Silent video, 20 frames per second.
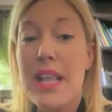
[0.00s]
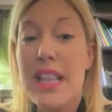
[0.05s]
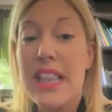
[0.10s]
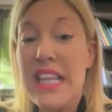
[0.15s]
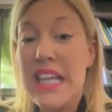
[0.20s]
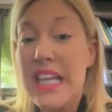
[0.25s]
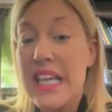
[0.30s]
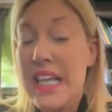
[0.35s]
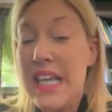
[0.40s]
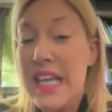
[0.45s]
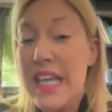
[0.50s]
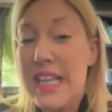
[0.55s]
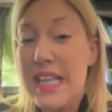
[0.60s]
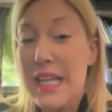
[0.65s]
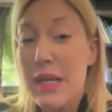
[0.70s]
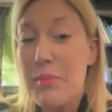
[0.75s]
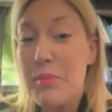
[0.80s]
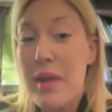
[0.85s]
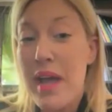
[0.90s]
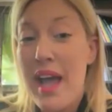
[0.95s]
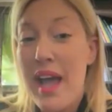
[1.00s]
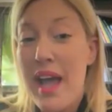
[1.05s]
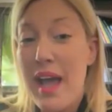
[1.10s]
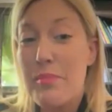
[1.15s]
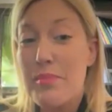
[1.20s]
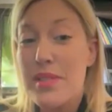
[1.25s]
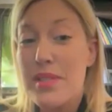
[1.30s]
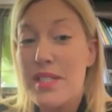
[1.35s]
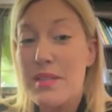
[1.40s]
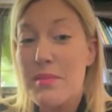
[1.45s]
Thinking that
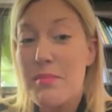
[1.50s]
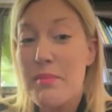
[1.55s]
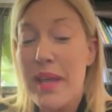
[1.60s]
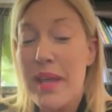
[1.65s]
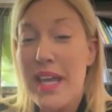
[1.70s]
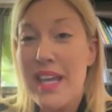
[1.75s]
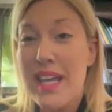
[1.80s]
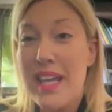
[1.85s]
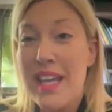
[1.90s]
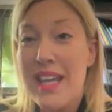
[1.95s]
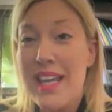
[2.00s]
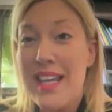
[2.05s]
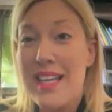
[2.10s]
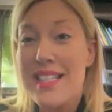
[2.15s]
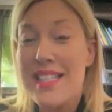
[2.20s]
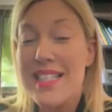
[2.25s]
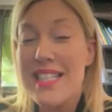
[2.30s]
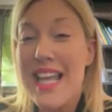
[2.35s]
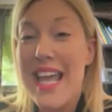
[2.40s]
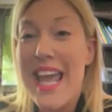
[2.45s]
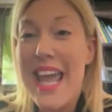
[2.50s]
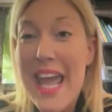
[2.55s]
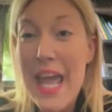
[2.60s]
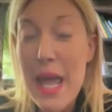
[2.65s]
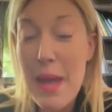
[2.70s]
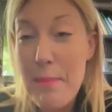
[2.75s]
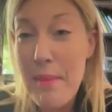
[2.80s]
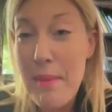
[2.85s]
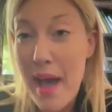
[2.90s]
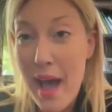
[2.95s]
perhaps making his
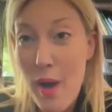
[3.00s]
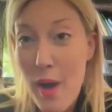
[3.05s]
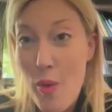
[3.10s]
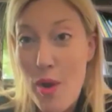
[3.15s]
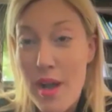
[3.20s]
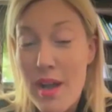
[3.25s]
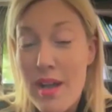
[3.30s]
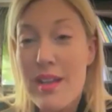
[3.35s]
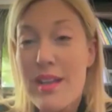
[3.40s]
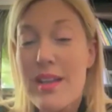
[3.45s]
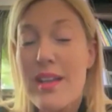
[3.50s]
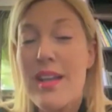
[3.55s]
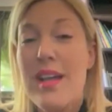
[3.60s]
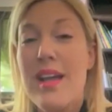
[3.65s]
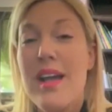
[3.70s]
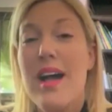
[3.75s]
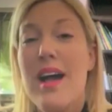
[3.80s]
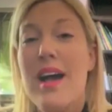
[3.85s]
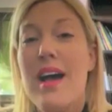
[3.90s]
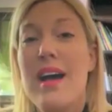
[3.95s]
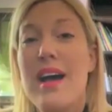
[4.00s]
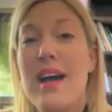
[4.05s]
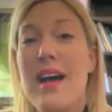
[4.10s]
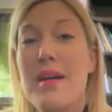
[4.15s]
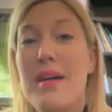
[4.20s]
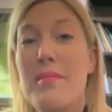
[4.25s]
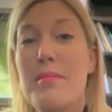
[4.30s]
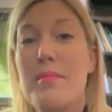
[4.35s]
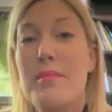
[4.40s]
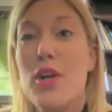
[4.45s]
air power
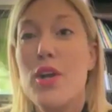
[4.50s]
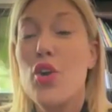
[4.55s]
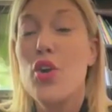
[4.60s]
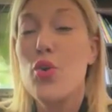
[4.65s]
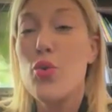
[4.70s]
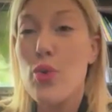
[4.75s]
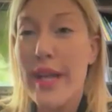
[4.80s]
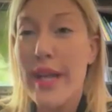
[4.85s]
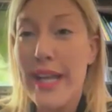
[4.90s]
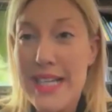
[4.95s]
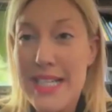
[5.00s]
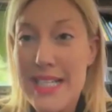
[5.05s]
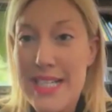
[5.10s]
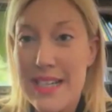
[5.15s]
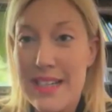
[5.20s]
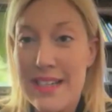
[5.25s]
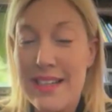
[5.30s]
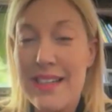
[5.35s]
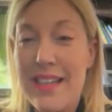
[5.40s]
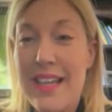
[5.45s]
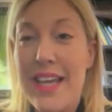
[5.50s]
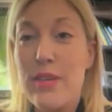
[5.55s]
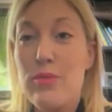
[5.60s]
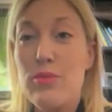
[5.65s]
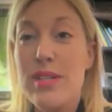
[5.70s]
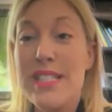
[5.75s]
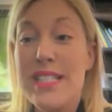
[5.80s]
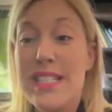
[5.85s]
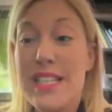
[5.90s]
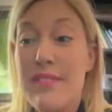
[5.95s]
greater and
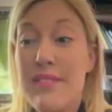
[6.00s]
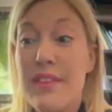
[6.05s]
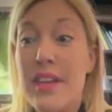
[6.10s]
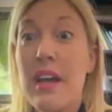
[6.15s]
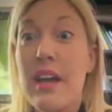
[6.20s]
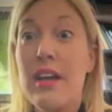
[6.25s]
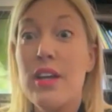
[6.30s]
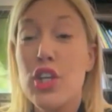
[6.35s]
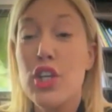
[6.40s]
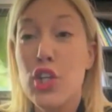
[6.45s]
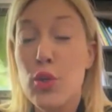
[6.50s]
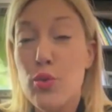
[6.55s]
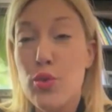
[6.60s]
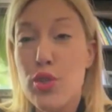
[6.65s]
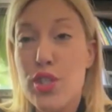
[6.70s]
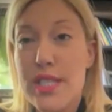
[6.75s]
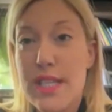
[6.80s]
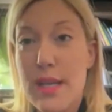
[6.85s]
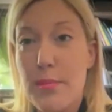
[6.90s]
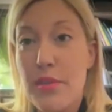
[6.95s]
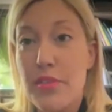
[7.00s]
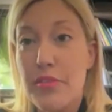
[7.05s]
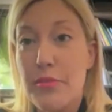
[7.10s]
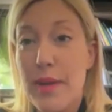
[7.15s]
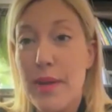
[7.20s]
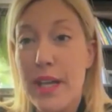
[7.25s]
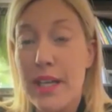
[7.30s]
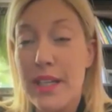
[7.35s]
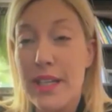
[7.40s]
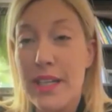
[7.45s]
receiving a huge sum of
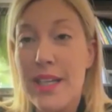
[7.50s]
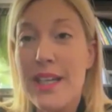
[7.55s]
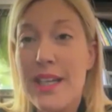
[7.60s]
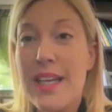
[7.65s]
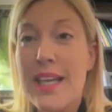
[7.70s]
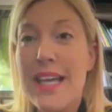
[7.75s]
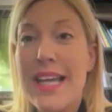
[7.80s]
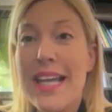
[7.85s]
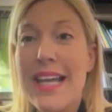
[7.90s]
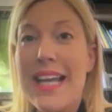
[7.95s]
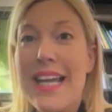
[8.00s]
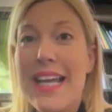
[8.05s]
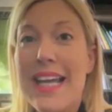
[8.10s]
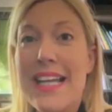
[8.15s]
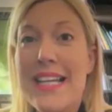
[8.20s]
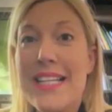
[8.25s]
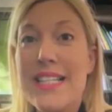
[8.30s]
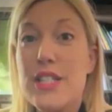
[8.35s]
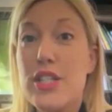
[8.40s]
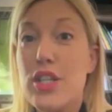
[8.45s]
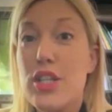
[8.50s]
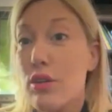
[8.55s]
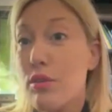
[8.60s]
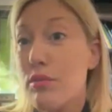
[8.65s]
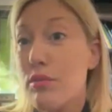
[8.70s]
money is